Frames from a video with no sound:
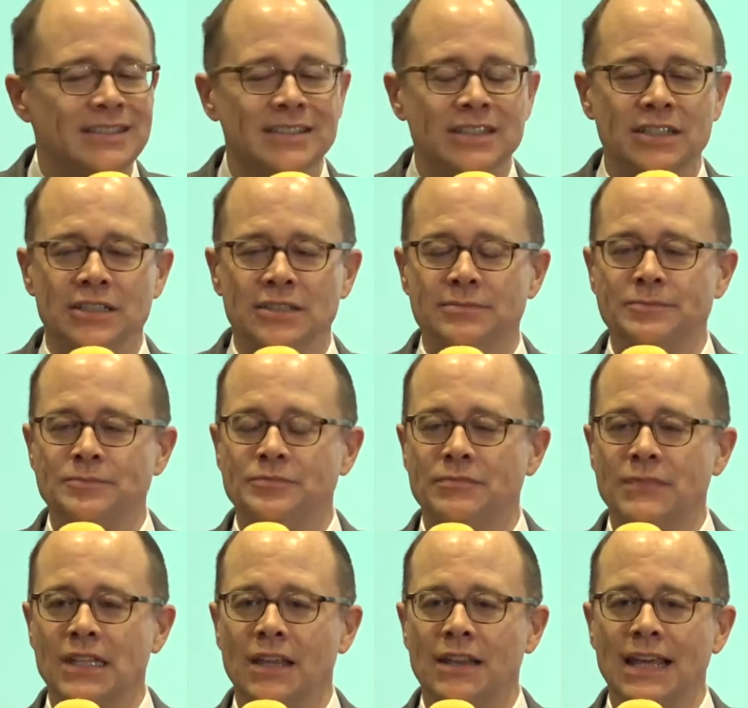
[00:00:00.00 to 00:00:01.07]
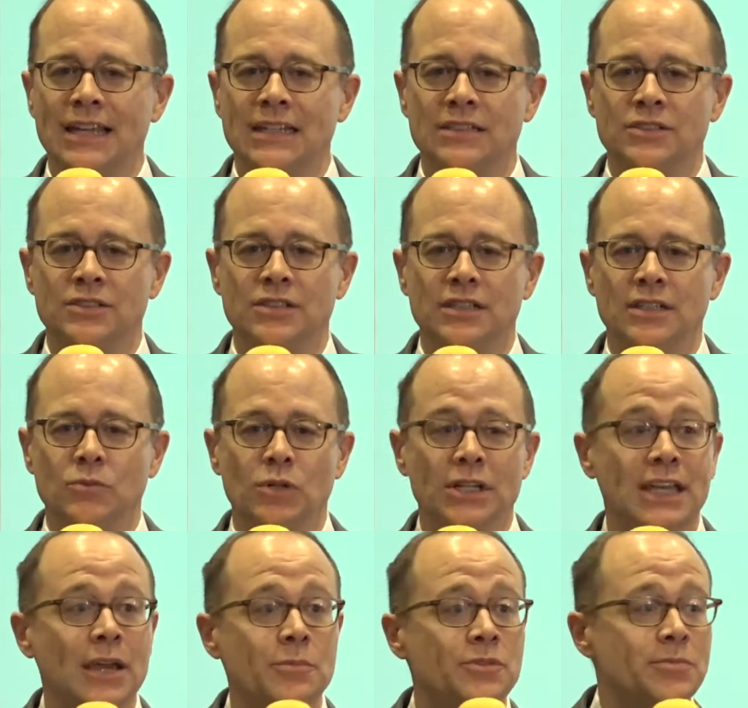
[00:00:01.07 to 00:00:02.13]
and that is what
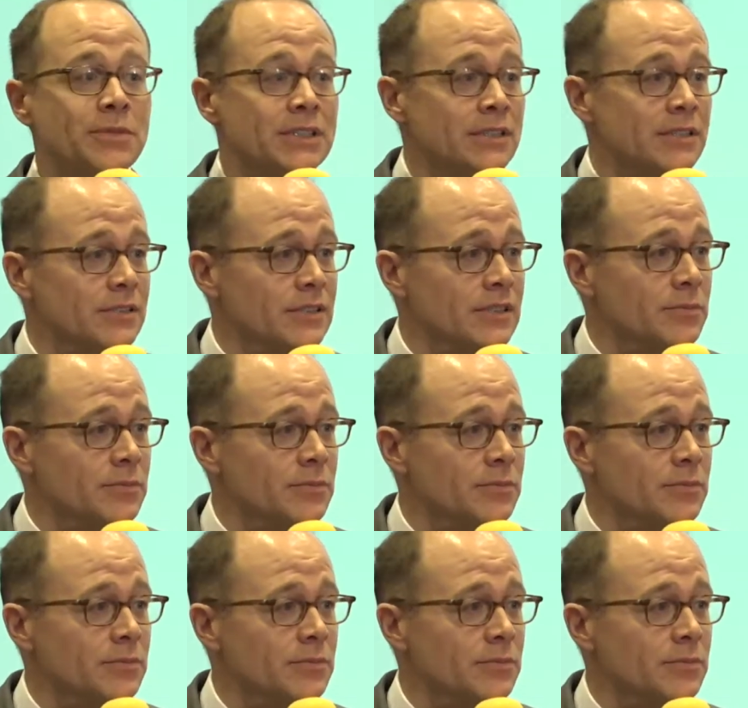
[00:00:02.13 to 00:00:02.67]
kept me